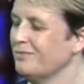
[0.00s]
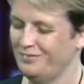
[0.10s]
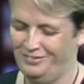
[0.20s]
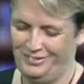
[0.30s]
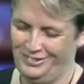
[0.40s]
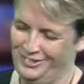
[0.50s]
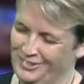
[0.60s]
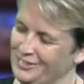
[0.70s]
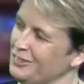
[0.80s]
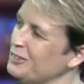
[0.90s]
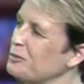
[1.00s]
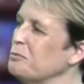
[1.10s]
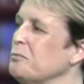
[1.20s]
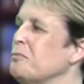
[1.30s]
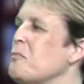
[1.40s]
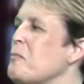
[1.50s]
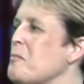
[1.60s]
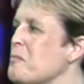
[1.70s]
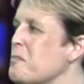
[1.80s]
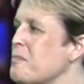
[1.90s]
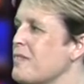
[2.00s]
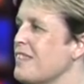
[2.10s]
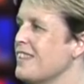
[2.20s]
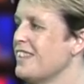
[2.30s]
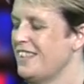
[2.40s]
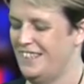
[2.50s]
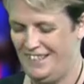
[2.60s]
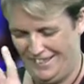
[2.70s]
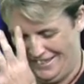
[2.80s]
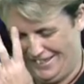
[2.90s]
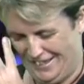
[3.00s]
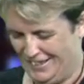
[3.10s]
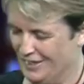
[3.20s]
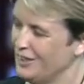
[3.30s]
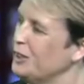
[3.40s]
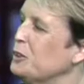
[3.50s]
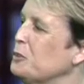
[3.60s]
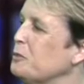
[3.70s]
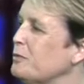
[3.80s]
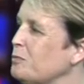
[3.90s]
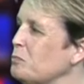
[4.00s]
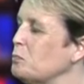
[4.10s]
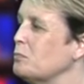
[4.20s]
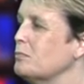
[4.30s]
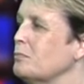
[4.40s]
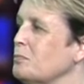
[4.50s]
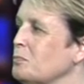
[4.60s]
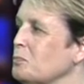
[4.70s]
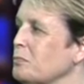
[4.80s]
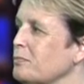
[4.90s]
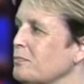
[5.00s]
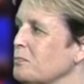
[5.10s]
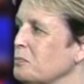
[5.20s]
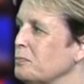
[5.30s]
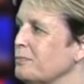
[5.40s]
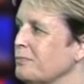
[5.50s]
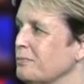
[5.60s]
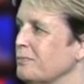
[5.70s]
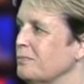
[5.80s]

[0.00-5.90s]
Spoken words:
This person isn't speaking.